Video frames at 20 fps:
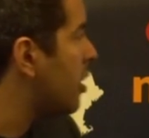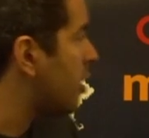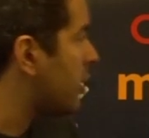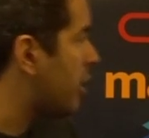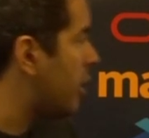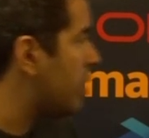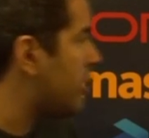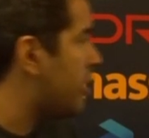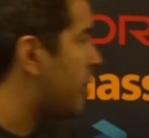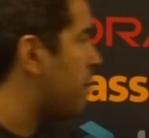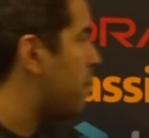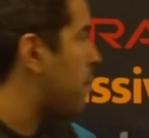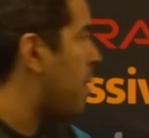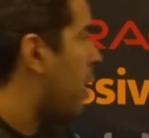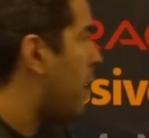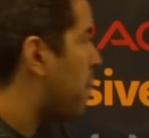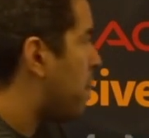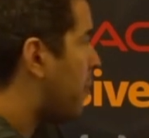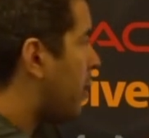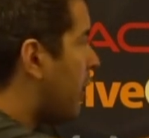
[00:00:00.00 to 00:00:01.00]
just the
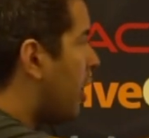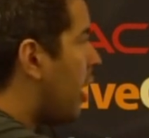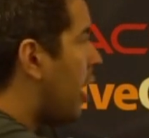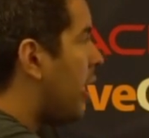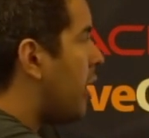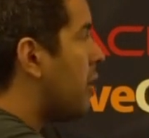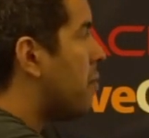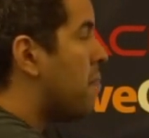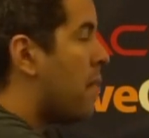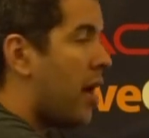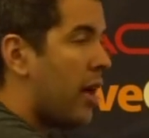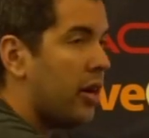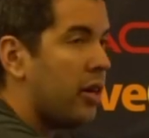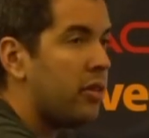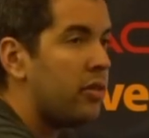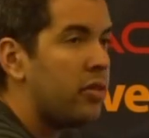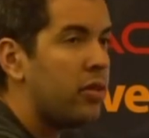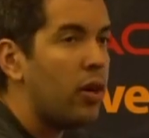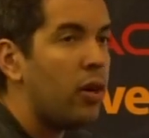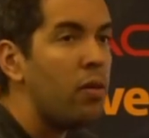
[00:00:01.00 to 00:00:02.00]
mapping layer
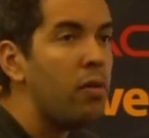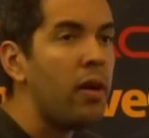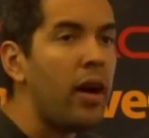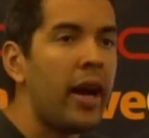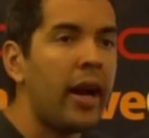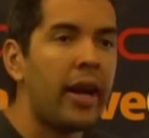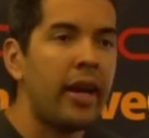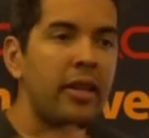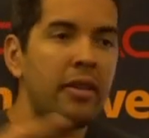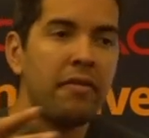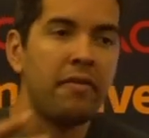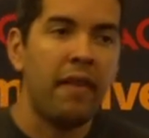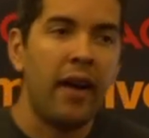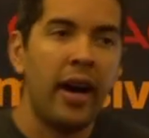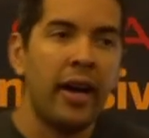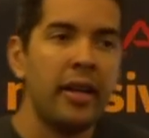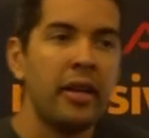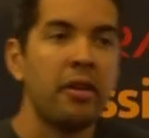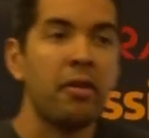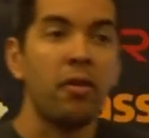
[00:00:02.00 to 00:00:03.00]
matters. So I can
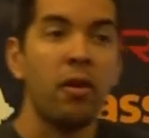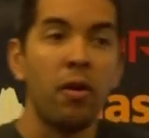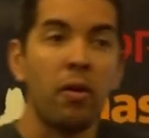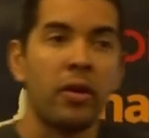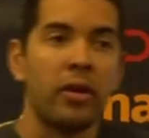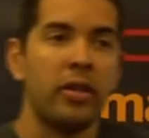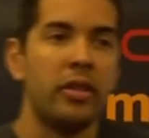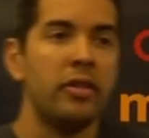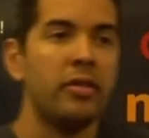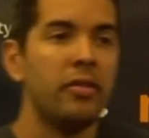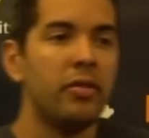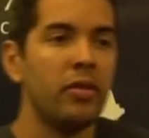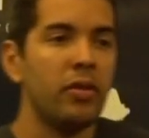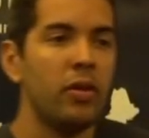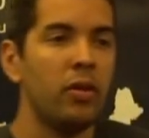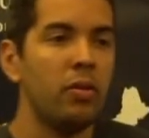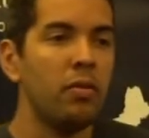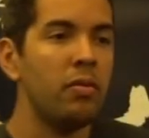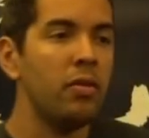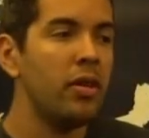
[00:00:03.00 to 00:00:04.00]
divide and conquer.
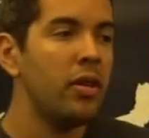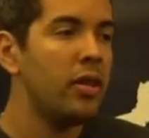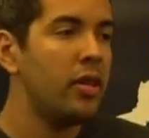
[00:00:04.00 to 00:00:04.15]
So